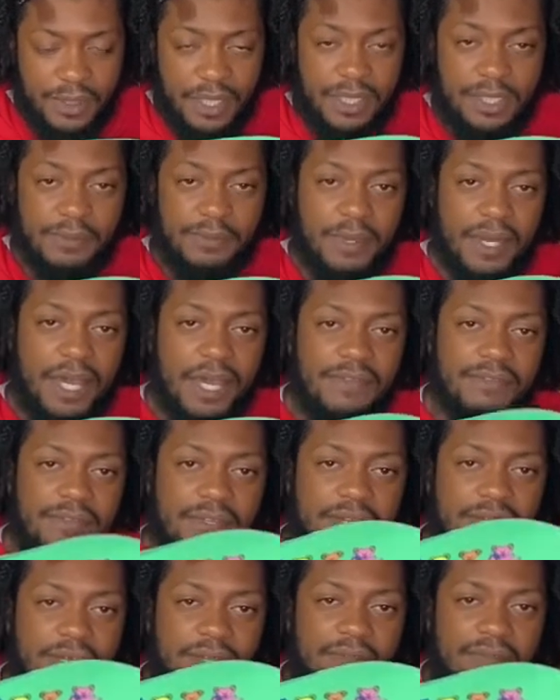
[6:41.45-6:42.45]
comes behind
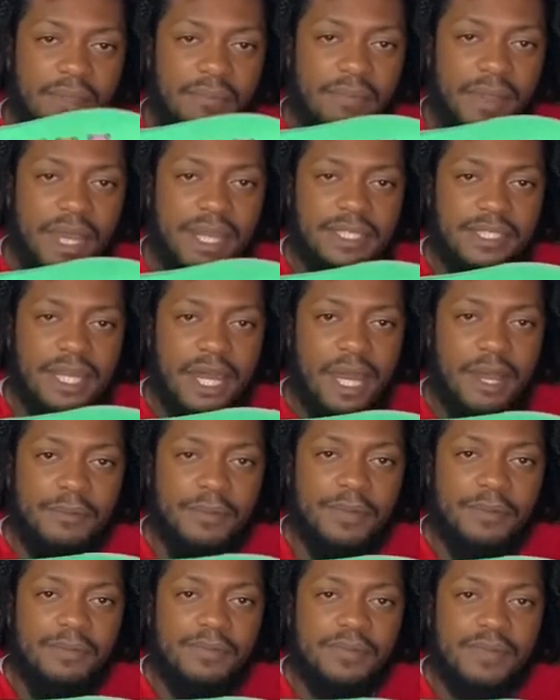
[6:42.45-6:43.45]
the band's
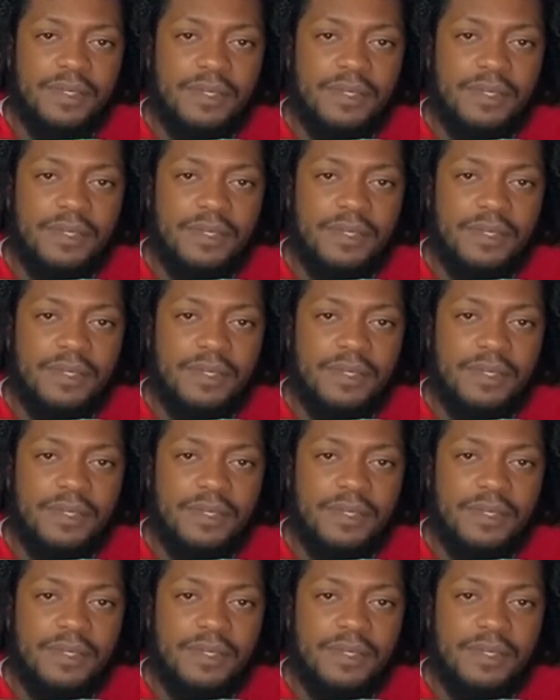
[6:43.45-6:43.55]
album,